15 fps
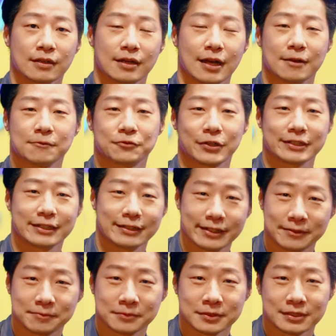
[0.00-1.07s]
I'm Freddy
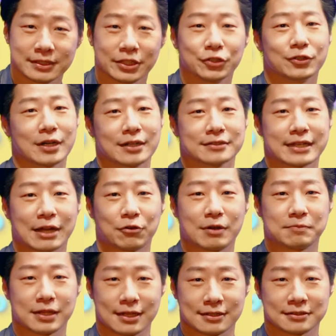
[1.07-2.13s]
Lim. See you on
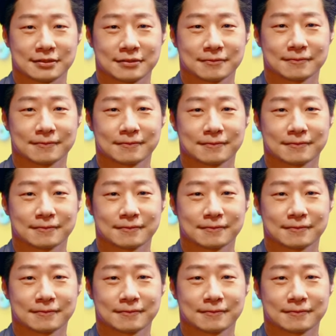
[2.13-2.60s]
Taiwan Plus.